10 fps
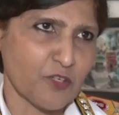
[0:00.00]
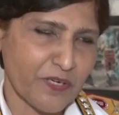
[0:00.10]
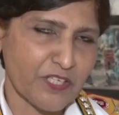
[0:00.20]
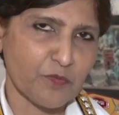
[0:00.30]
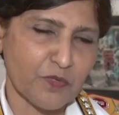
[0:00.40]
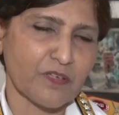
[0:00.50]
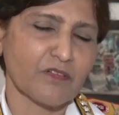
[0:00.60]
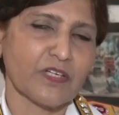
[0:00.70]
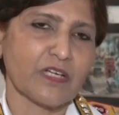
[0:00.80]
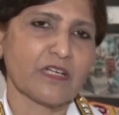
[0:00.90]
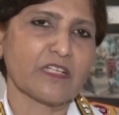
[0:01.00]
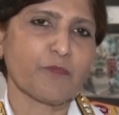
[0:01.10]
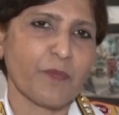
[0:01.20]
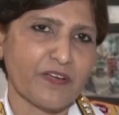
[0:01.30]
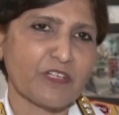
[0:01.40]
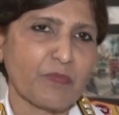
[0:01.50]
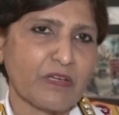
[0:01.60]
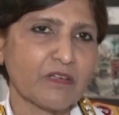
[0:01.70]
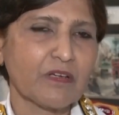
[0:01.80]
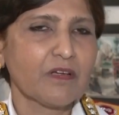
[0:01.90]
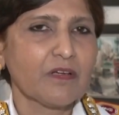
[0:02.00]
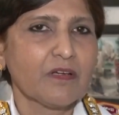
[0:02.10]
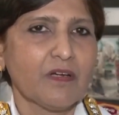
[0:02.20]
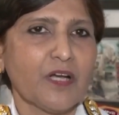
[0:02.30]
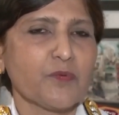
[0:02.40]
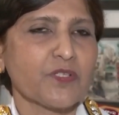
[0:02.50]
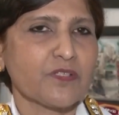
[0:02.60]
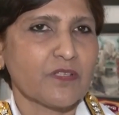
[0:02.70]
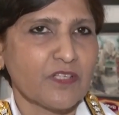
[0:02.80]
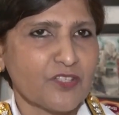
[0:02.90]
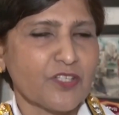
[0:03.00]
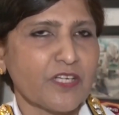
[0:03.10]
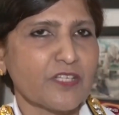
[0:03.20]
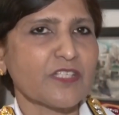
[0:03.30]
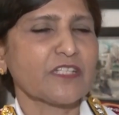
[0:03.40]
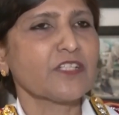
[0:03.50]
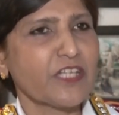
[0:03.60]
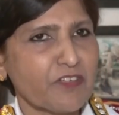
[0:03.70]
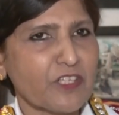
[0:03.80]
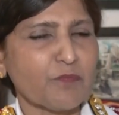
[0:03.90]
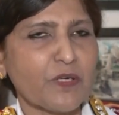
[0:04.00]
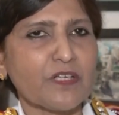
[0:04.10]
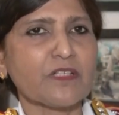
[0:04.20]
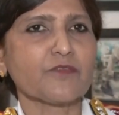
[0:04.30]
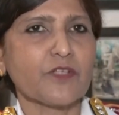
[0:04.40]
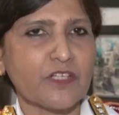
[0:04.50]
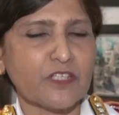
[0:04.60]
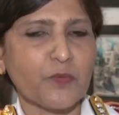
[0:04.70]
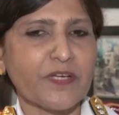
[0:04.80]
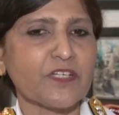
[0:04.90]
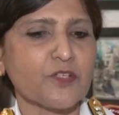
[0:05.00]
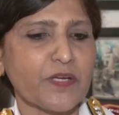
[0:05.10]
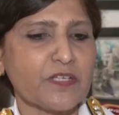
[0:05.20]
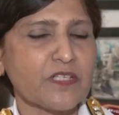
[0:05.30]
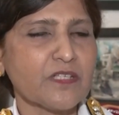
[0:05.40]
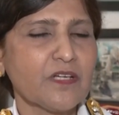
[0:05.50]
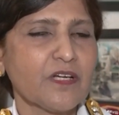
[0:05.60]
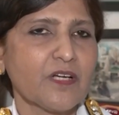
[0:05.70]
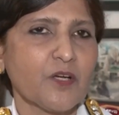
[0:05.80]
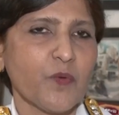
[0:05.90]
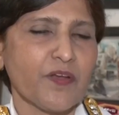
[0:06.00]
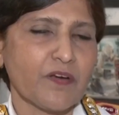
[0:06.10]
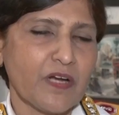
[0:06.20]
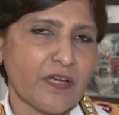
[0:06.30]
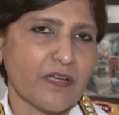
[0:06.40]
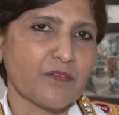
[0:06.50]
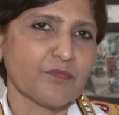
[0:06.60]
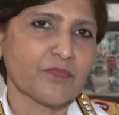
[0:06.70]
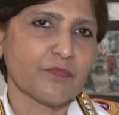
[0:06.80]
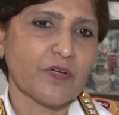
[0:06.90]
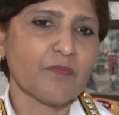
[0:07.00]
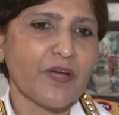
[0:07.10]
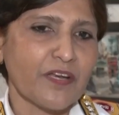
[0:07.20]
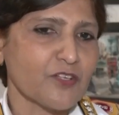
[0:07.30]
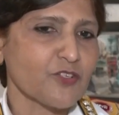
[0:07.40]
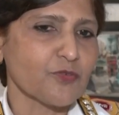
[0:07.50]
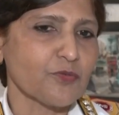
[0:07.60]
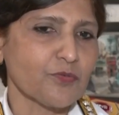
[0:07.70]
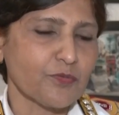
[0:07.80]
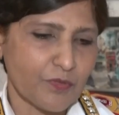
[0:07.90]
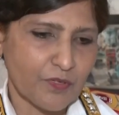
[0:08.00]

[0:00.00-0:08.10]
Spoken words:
21 regarding the pandemic. I was initially in Southern Naval Command in 2020, where I managed to,